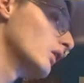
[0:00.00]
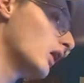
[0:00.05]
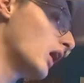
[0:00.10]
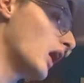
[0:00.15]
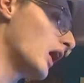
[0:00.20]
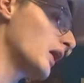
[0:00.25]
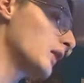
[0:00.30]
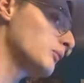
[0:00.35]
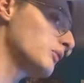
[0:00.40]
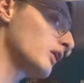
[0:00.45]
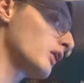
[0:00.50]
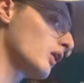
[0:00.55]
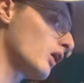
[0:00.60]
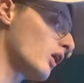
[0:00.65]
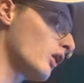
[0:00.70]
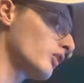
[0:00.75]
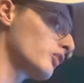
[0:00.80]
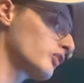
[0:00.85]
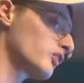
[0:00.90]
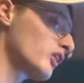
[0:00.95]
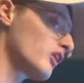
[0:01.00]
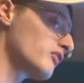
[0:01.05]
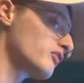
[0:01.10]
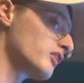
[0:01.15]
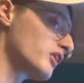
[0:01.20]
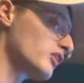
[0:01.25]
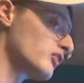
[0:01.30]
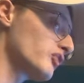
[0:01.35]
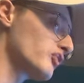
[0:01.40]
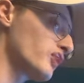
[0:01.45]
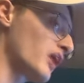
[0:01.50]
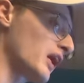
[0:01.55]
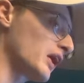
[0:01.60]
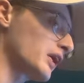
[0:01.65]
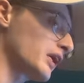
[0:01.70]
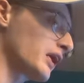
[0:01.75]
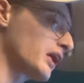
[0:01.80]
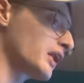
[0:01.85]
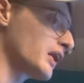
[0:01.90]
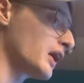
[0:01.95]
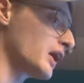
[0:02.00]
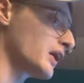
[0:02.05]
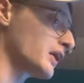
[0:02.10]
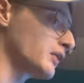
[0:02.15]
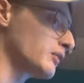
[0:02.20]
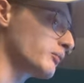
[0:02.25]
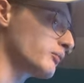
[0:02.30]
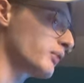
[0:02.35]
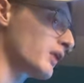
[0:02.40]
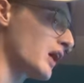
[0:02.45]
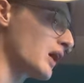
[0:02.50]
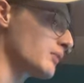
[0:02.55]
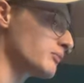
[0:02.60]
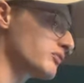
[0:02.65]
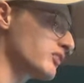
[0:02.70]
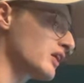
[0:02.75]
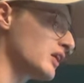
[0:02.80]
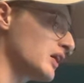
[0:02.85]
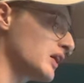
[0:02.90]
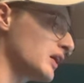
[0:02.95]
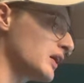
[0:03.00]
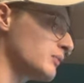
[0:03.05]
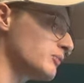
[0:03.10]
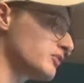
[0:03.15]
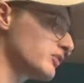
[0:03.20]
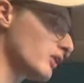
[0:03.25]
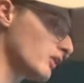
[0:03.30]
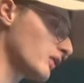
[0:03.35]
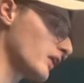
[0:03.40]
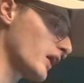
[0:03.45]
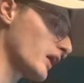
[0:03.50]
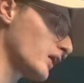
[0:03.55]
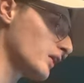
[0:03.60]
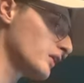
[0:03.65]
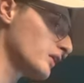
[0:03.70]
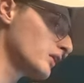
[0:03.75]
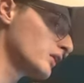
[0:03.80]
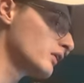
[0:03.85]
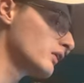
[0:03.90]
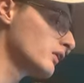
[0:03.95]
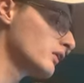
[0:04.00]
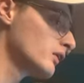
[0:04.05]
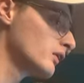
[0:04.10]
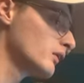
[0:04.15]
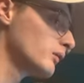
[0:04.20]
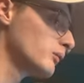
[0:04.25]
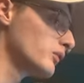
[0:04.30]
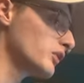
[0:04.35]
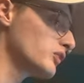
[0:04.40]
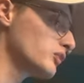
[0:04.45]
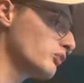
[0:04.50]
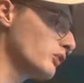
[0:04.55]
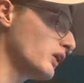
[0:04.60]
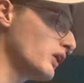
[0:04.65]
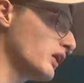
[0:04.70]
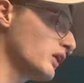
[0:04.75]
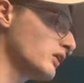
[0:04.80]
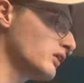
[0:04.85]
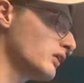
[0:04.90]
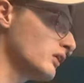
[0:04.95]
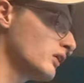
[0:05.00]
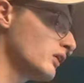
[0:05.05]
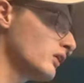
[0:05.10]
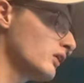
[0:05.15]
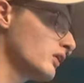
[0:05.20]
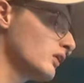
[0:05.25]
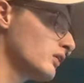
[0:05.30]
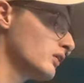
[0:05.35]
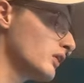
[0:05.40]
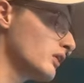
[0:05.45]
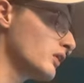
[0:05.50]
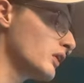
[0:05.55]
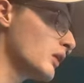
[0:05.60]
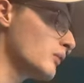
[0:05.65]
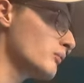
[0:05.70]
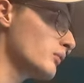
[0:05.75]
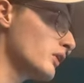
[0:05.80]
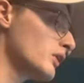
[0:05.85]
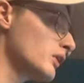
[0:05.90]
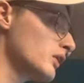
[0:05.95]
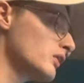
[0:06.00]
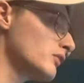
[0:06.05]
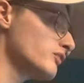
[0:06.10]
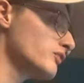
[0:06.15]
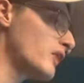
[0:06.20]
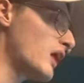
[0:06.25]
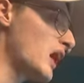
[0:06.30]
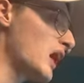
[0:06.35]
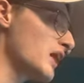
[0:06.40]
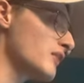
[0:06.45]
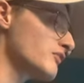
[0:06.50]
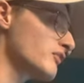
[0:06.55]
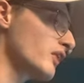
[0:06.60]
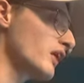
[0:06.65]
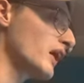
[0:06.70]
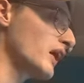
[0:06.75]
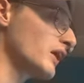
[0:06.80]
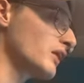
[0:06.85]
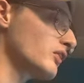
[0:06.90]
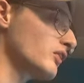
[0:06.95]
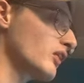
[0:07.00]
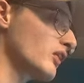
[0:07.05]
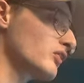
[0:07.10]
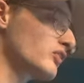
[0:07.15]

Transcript: I am your host of this Saturday night prime time showdown between the number 5 ranked